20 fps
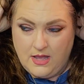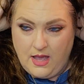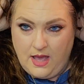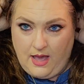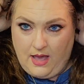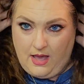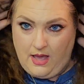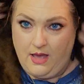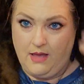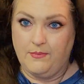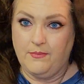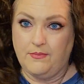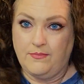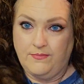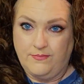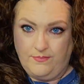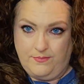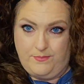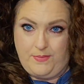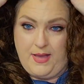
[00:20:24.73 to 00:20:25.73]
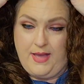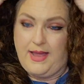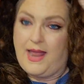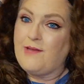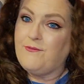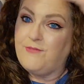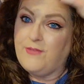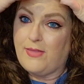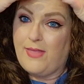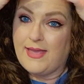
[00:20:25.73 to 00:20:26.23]
Um, but I
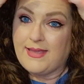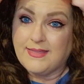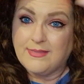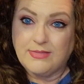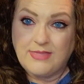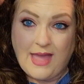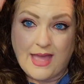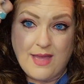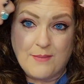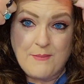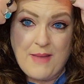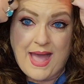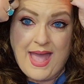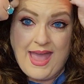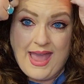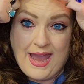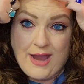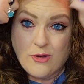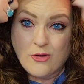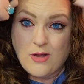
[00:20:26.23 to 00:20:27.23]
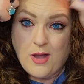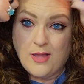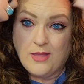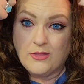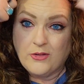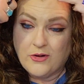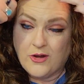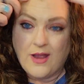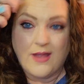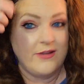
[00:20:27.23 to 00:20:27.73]
feel like that my hair
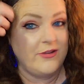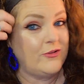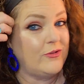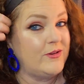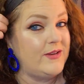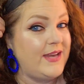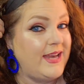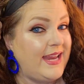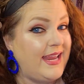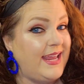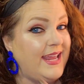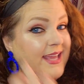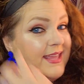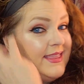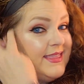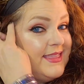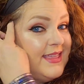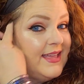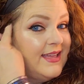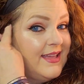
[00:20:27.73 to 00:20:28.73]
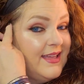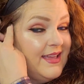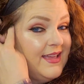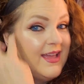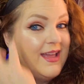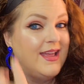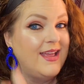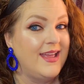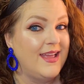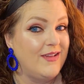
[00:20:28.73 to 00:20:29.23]
color underneath
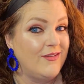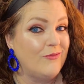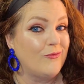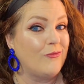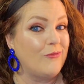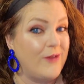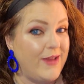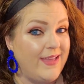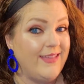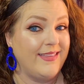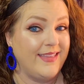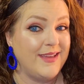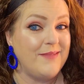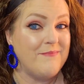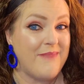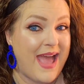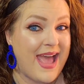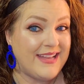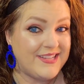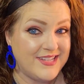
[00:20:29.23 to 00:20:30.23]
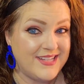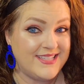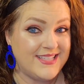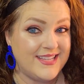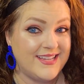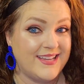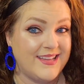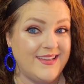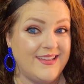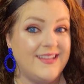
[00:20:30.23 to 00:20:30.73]
really matches
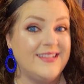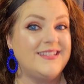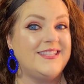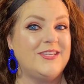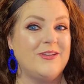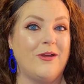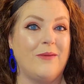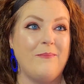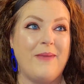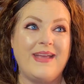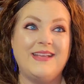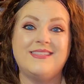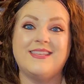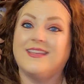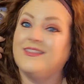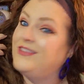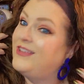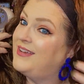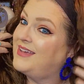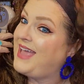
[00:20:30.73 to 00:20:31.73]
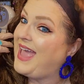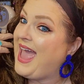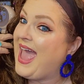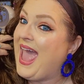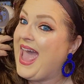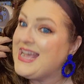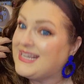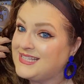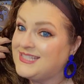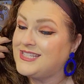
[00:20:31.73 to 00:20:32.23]
it good. So it makes it look
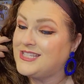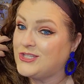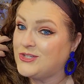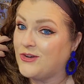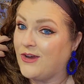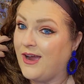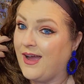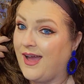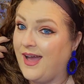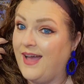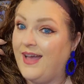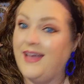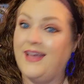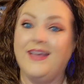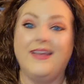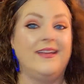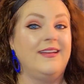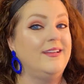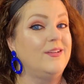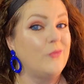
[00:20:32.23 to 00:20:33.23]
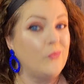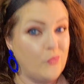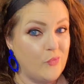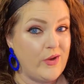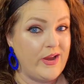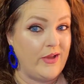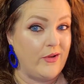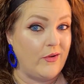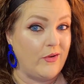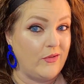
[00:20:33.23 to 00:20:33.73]
extra
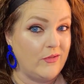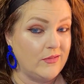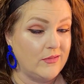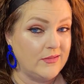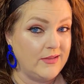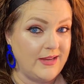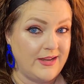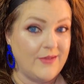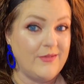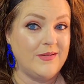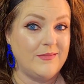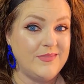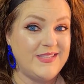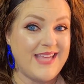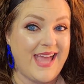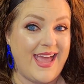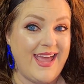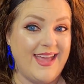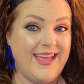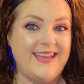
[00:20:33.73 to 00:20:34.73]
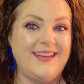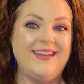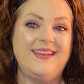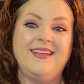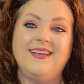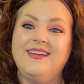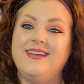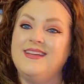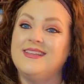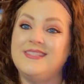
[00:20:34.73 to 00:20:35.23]
real. You know what I'm saying?
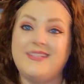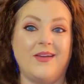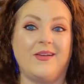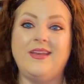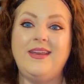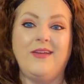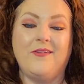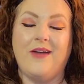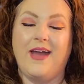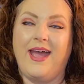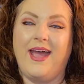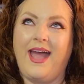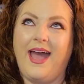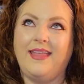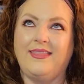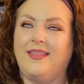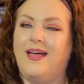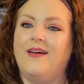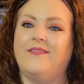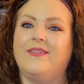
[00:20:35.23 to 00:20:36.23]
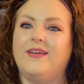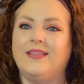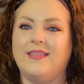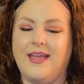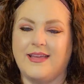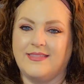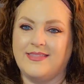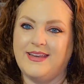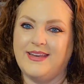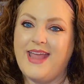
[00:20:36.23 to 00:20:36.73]
So anyway, I love it.
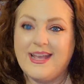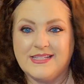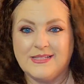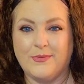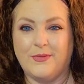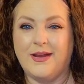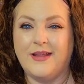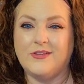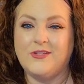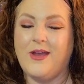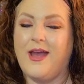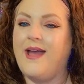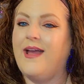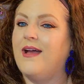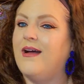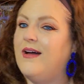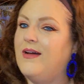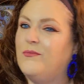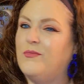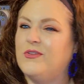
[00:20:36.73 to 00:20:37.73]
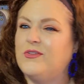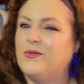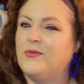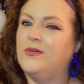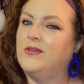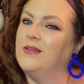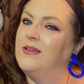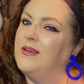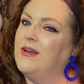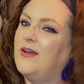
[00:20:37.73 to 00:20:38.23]
Like the next one I try on, will
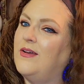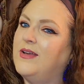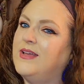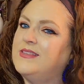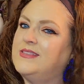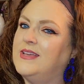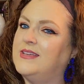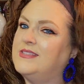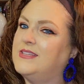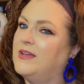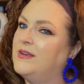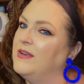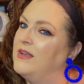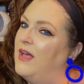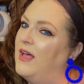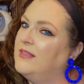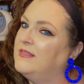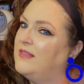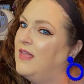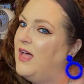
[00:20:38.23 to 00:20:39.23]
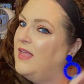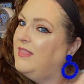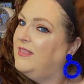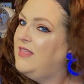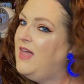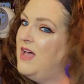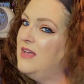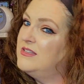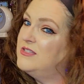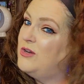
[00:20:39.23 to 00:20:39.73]
you know, it, it's a, a, lot, a
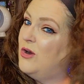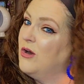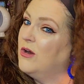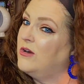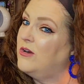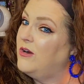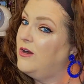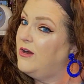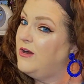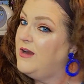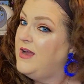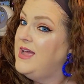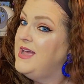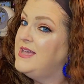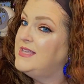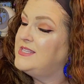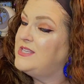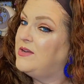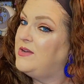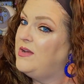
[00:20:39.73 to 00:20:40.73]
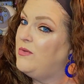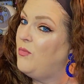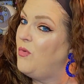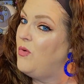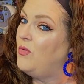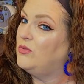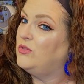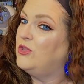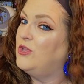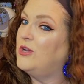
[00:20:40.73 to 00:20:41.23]
lot darker. So it
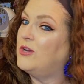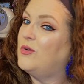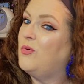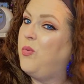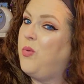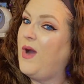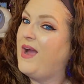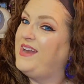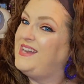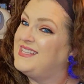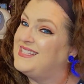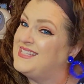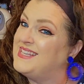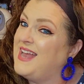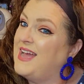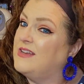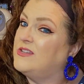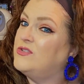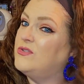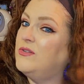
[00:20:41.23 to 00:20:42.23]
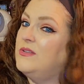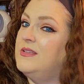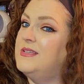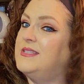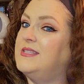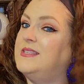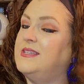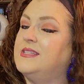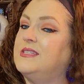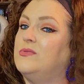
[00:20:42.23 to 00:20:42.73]
won't look quite as natural as
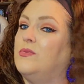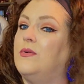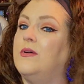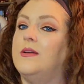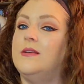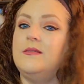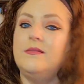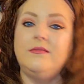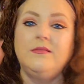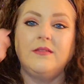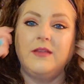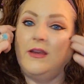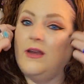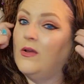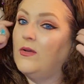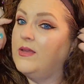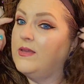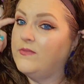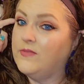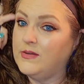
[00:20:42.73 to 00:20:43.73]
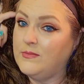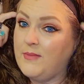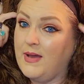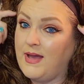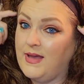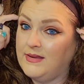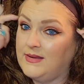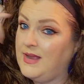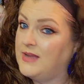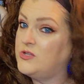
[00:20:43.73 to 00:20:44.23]
this one, you know, given
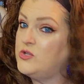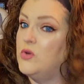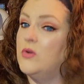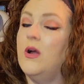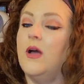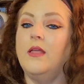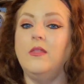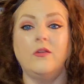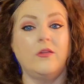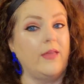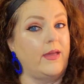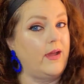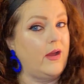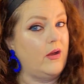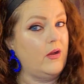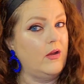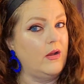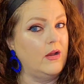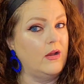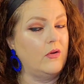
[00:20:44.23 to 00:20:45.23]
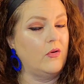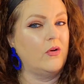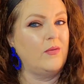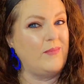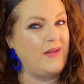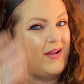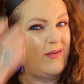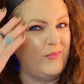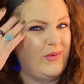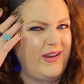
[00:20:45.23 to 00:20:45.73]
my natural color there or
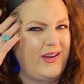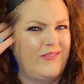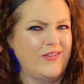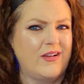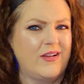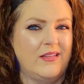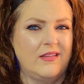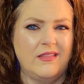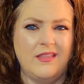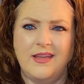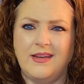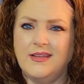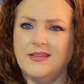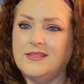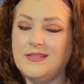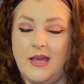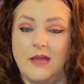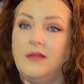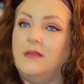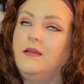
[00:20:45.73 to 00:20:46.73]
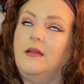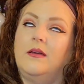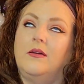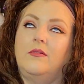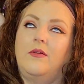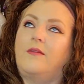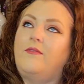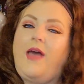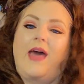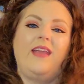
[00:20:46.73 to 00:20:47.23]
my whatever color that is. I don't know.
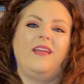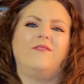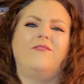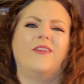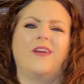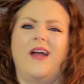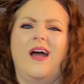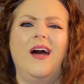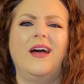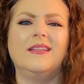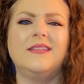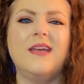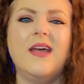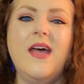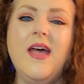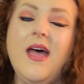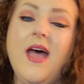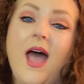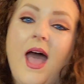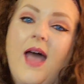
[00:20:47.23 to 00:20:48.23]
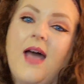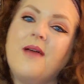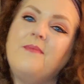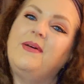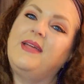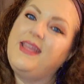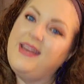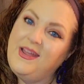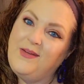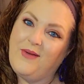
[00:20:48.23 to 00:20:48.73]
I, I don't forgot. Um,
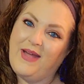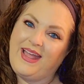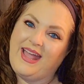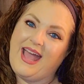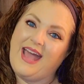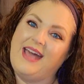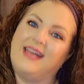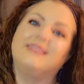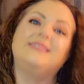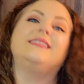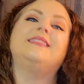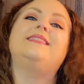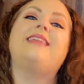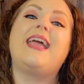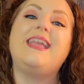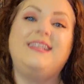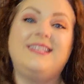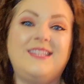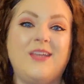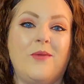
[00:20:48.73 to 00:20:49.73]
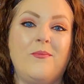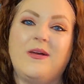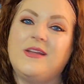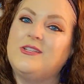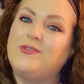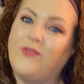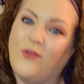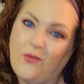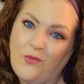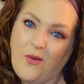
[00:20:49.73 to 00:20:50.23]
but anyway, guys, thanks so much
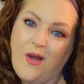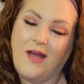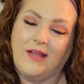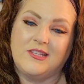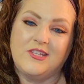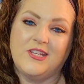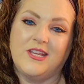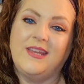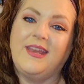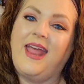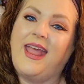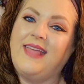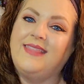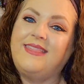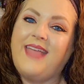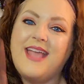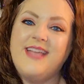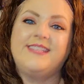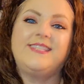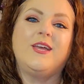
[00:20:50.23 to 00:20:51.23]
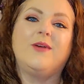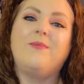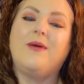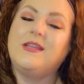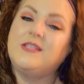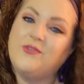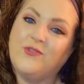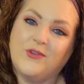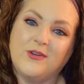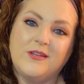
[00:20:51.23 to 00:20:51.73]
for watching and thanks so
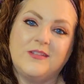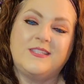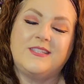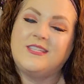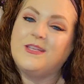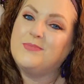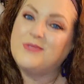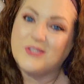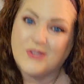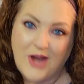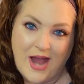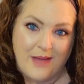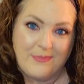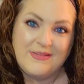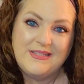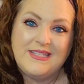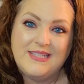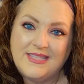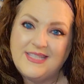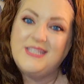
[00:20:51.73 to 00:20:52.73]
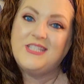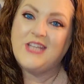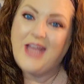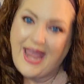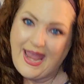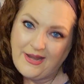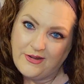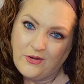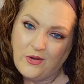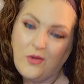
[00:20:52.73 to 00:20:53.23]
much for subscribing to the
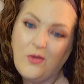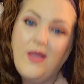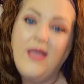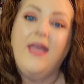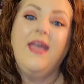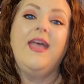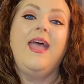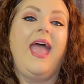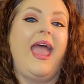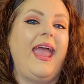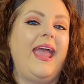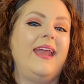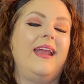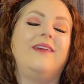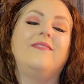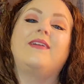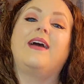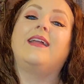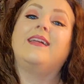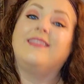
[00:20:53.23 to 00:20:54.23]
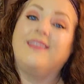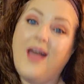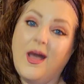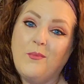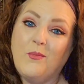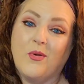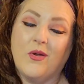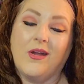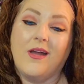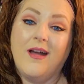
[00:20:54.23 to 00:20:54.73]
channel. And I've got a lot
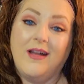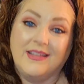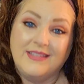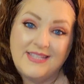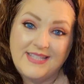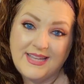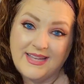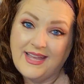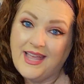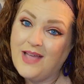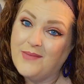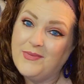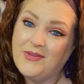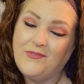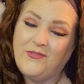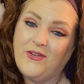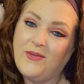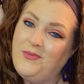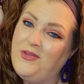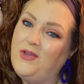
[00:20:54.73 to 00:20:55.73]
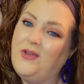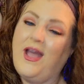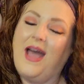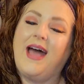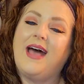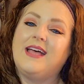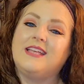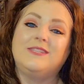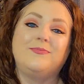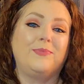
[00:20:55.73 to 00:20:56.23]
more content coming from you
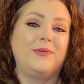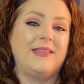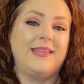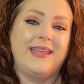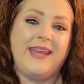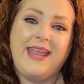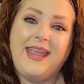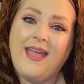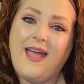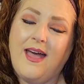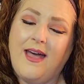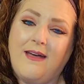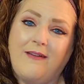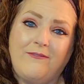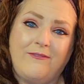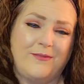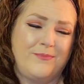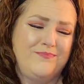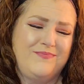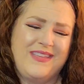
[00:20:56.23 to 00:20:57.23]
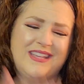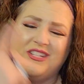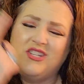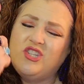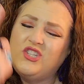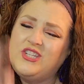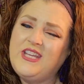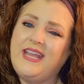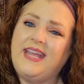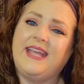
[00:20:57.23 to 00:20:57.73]
guys. Plenty of
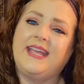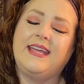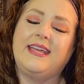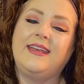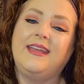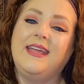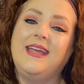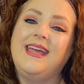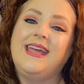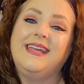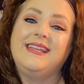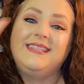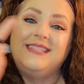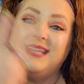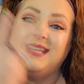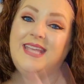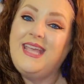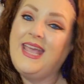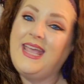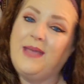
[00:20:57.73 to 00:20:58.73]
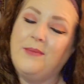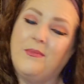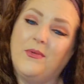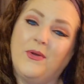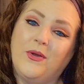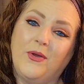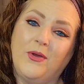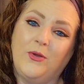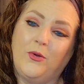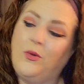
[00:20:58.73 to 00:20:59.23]
Shein,
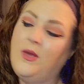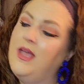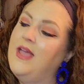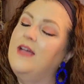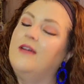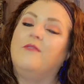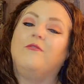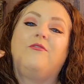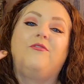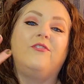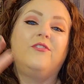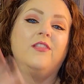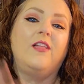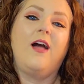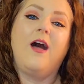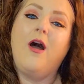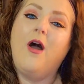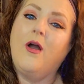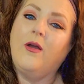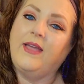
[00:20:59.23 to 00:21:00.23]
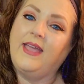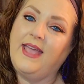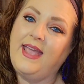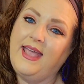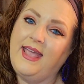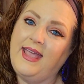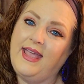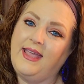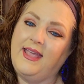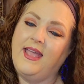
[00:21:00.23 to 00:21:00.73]
Temu,
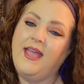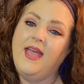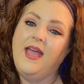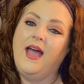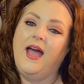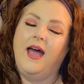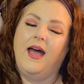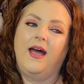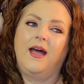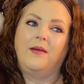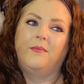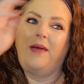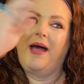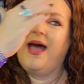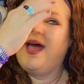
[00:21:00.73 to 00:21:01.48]
vlogging. Um, I